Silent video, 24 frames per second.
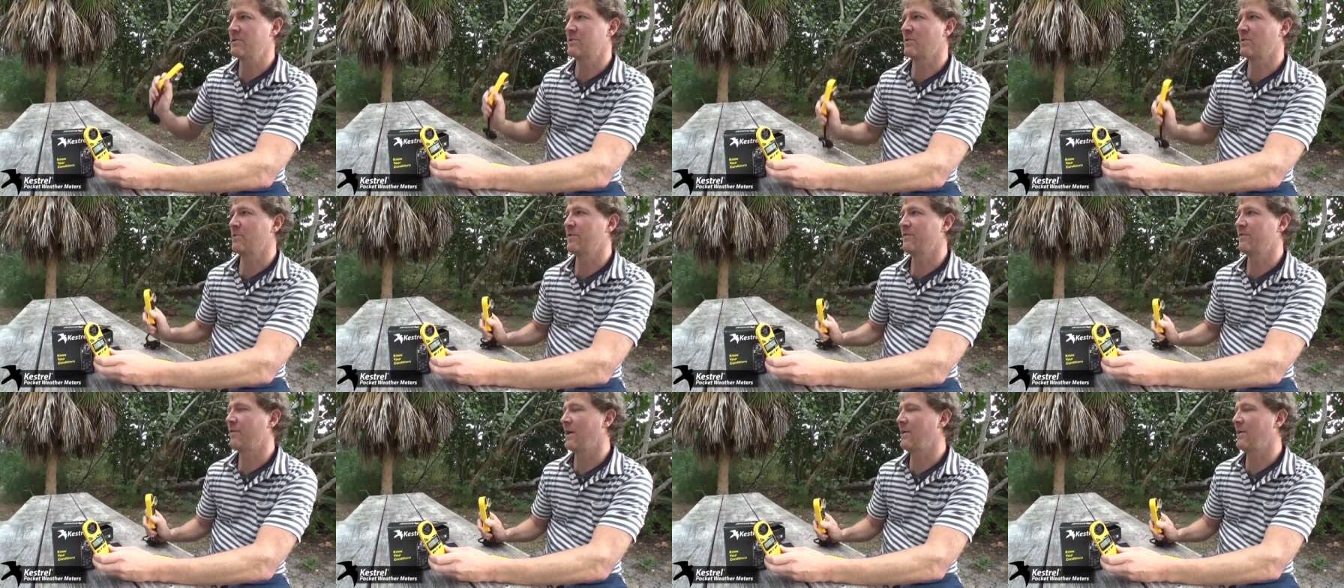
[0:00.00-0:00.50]

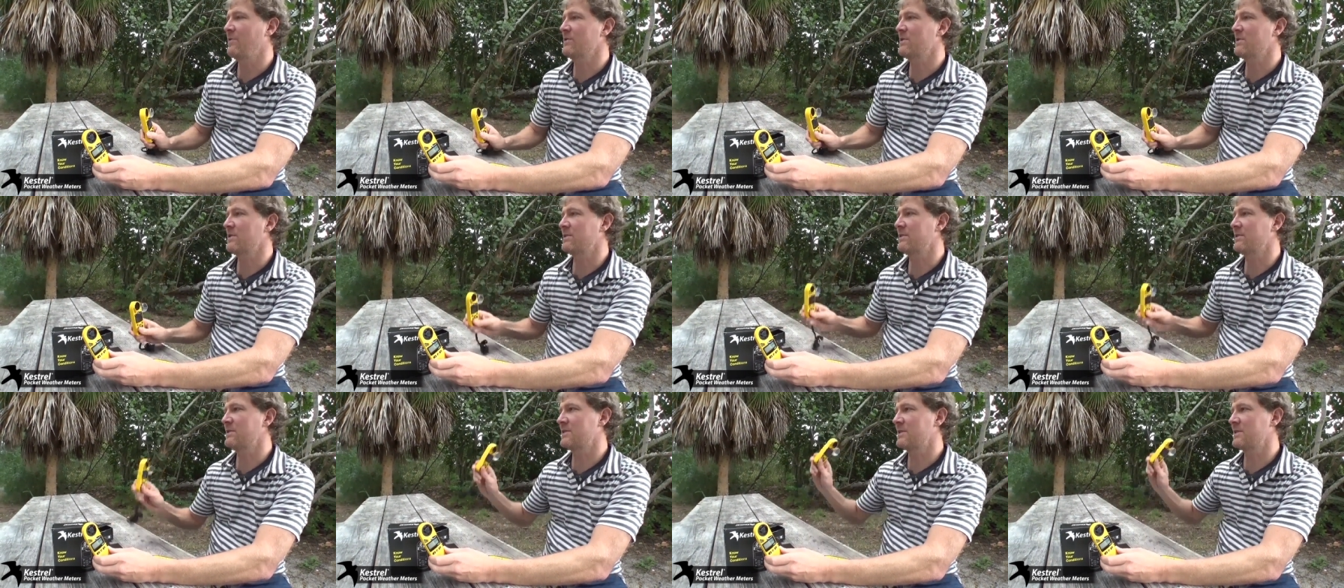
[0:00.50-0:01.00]
So if I was to
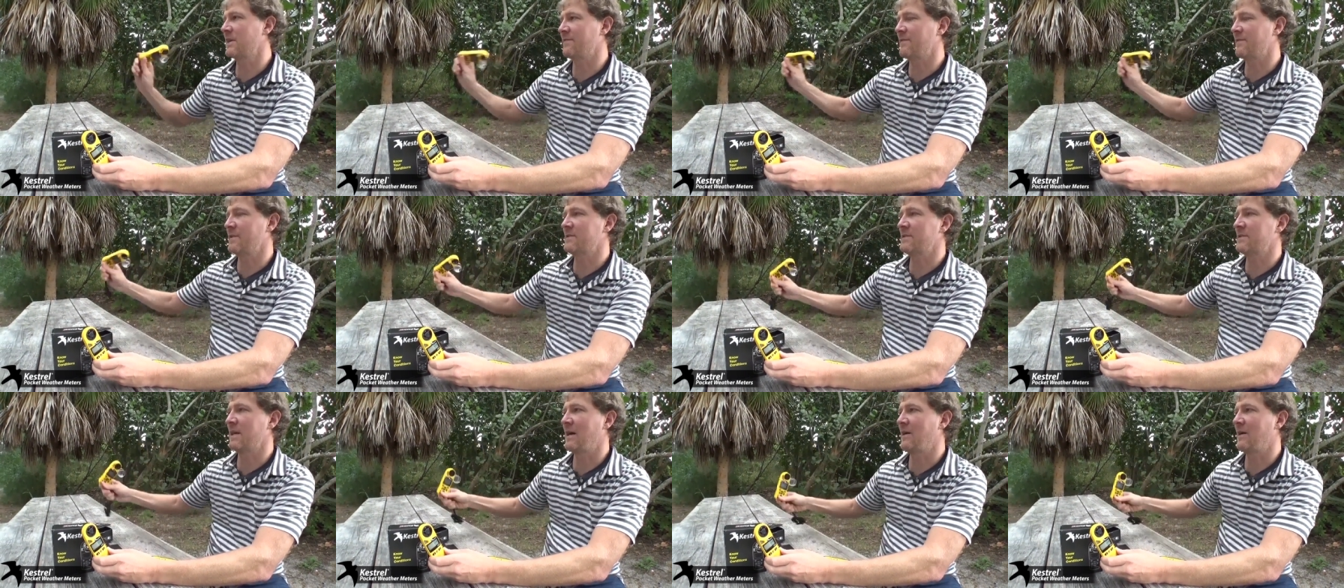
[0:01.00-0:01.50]
set
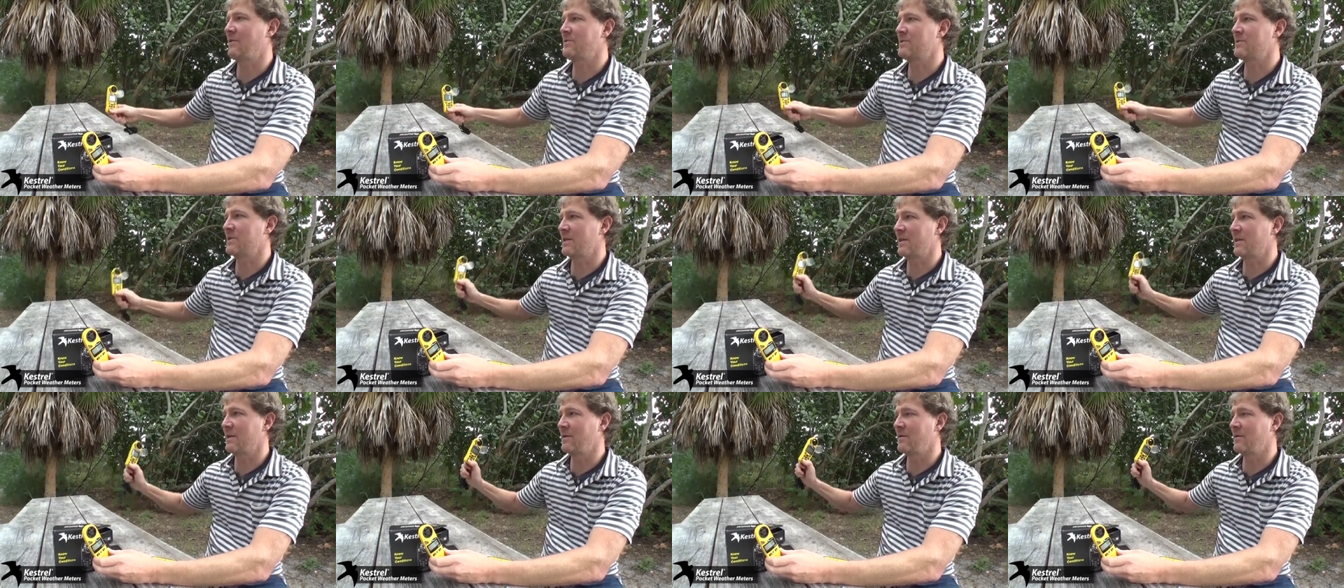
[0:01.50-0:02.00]
this out
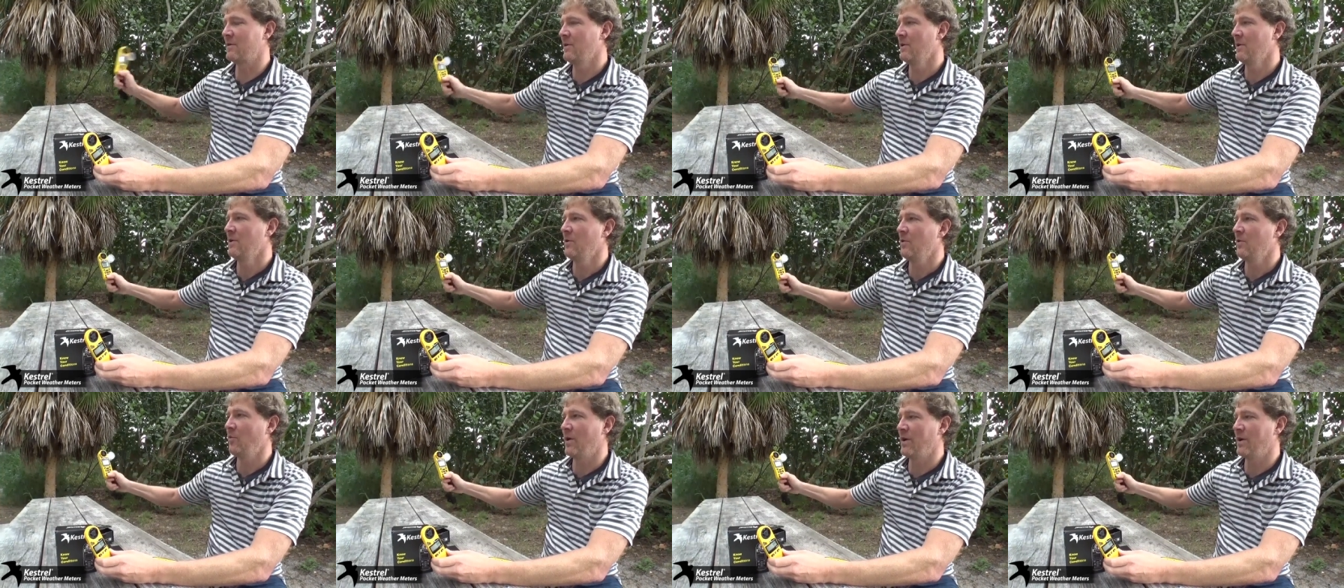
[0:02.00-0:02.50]
and
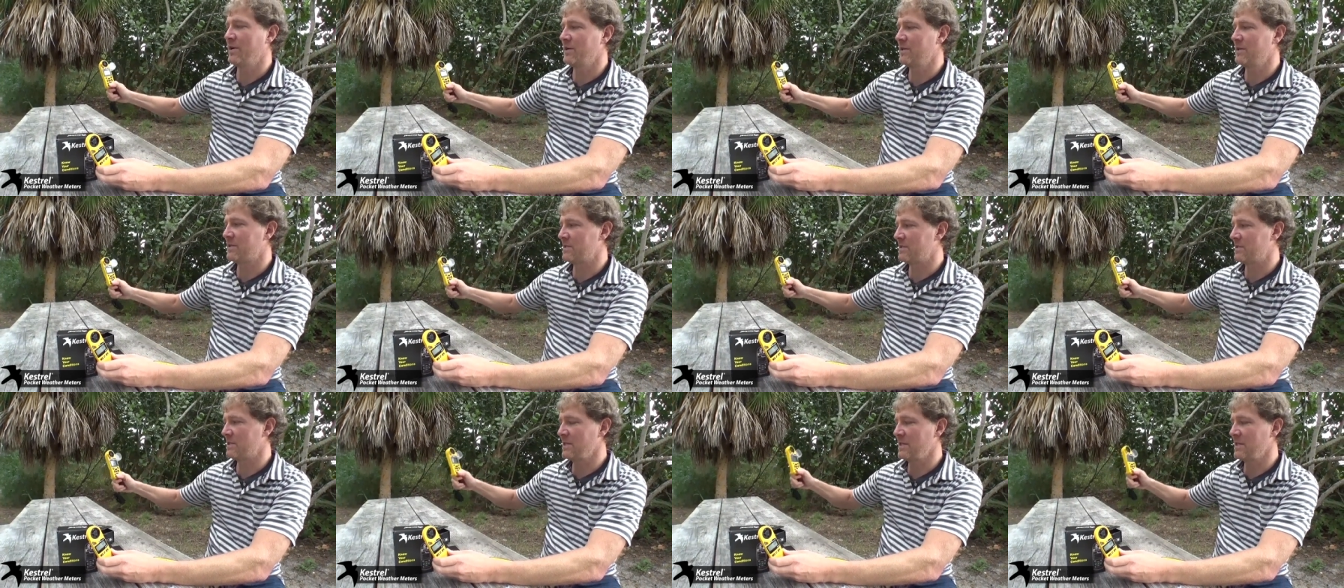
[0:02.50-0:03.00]
wanted to
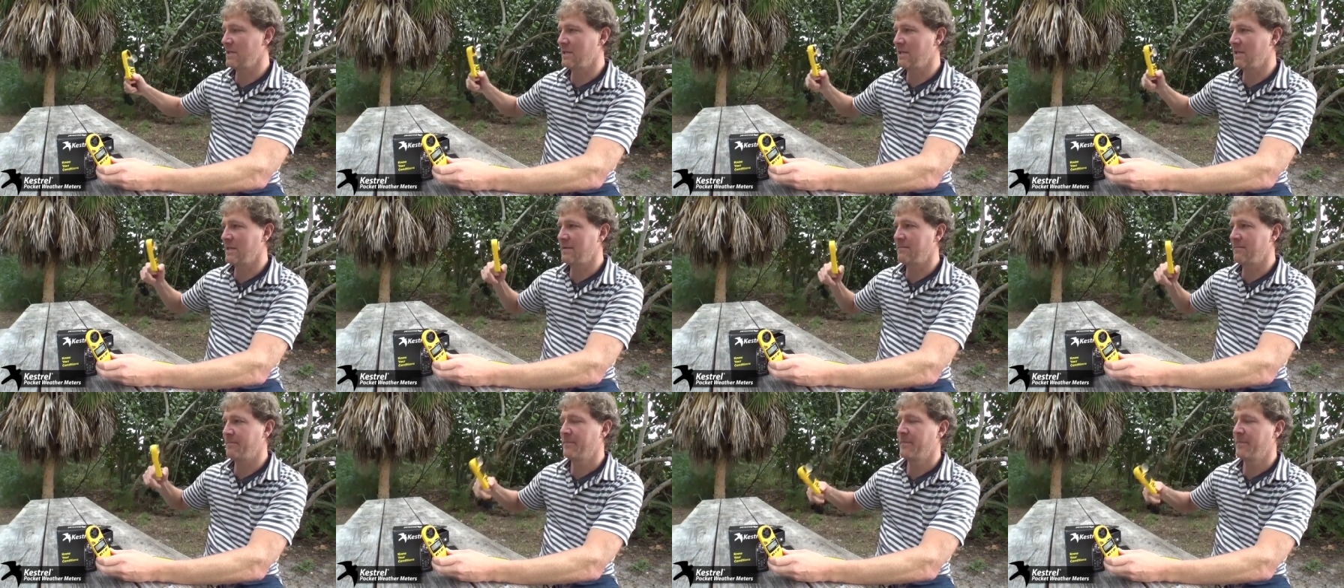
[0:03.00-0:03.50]

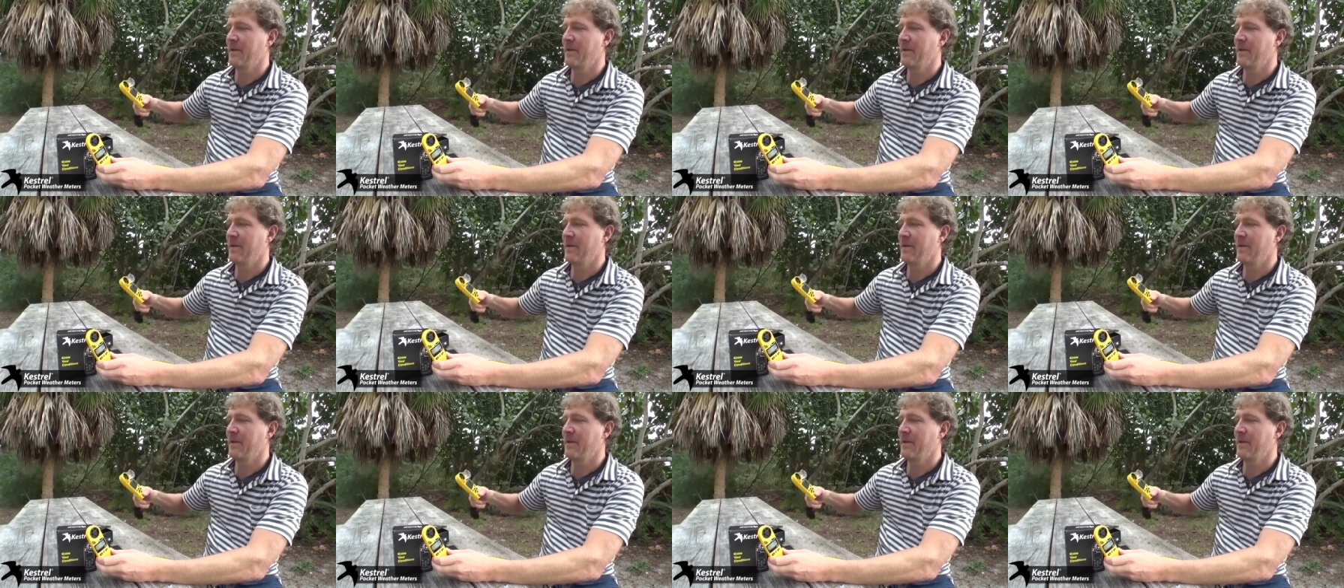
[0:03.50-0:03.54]
see